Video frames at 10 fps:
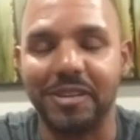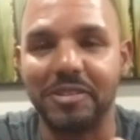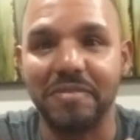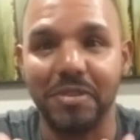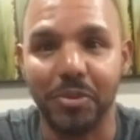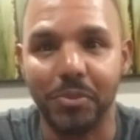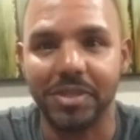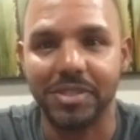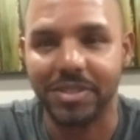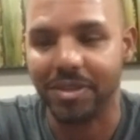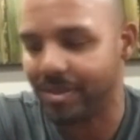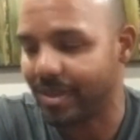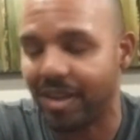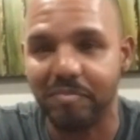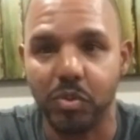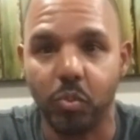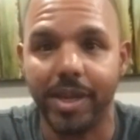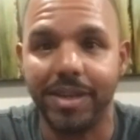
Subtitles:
I don't even know where to start. I've been